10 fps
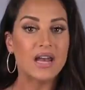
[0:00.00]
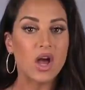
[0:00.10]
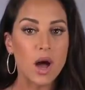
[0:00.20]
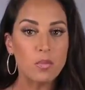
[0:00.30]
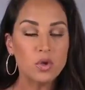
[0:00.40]
and
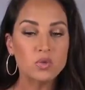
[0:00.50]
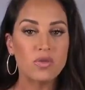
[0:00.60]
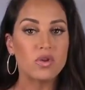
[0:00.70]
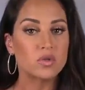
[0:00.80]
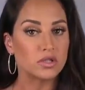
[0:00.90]
coupled
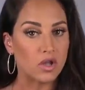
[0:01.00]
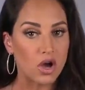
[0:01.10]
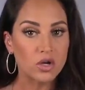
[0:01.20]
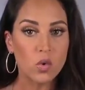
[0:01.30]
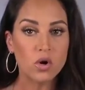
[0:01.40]
with those
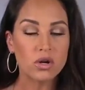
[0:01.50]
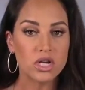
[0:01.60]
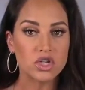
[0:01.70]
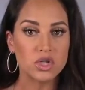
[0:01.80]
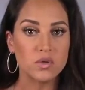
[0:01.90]
law and order
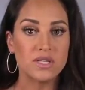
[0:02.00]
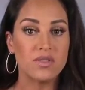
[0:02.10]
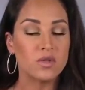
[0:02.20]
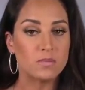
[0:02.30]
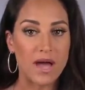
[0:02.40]
issues in
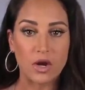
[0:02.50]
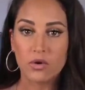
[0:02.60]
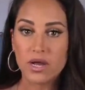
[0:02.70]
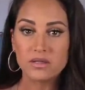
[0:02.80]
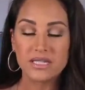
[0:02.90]
those
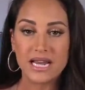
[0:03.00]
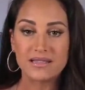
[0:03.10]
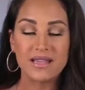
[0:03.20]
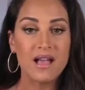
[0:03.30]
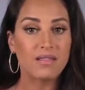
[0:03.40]
battleground
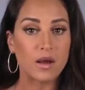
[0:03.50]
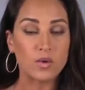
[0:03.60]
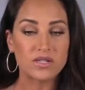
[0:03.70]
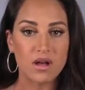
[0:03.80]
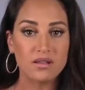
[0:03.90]
states like
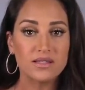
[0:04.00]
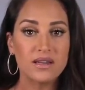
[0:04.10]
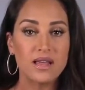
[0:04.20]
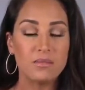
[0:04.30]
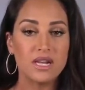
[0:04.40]

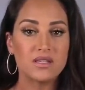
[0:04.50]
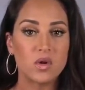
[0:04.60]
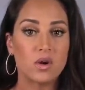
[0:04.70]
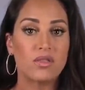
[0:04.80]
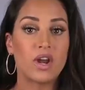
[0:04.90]
Wisconsin and
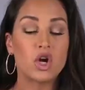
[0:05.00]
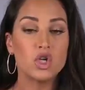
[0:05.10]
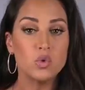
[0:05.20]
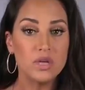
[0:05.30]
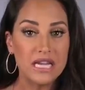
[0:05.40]
Minnesota that are
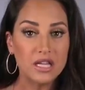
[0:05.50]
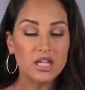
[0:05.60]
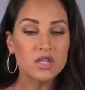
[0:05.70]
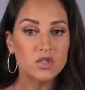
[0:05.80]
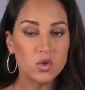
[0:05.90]

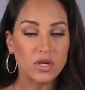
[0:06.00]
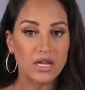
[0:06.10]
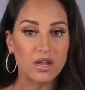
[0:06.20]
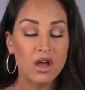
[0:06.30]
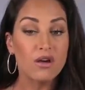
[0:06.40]
uniquely
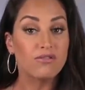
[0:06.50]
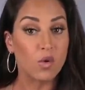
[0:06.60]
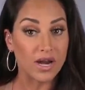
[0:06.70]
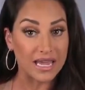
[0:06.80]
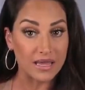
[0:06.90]
suited
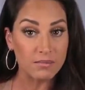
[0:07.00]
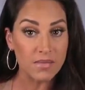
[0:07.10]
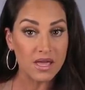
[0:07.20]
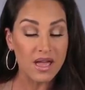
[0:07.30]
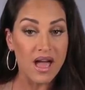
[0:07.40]
for
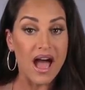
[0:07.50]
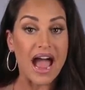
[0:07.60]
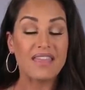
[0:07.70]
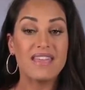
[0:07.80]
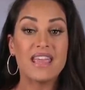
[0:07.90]
him,
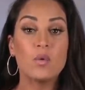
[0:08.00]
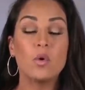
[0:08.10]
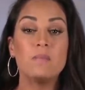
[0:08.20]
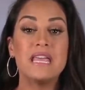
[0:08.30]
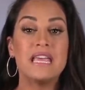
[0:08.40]
I think it
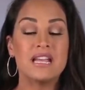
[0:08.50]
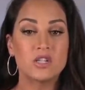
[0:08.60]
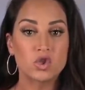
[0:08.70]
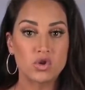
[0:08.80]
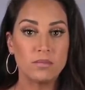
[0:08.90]
will be
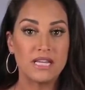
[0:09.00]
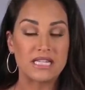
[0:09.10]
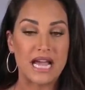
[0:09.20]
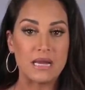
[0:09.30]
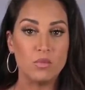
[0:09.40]
extremely
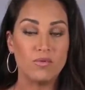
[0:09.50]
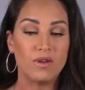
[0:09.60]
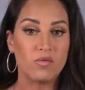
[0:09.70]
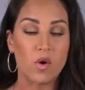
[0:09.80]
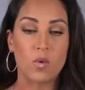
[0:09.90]
tight
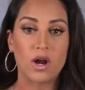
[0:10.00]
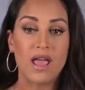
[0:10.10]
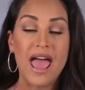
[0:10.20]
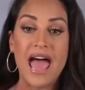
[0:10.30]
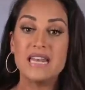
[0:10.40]
moving forward.
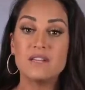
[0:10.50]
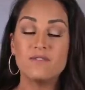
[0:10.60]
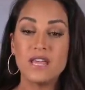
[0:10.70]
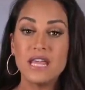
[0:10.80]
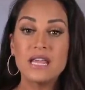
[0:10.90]
And
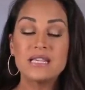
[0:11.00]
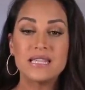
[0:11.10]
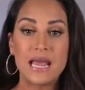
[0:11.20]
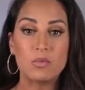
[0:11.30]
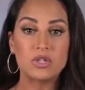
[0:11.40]
if he
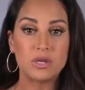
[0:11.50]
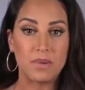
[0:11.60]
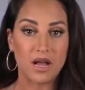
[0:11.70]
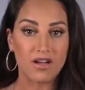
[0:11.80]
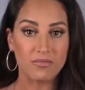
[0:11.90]
is able to
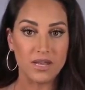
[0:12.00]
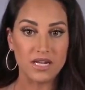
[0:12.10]
pick off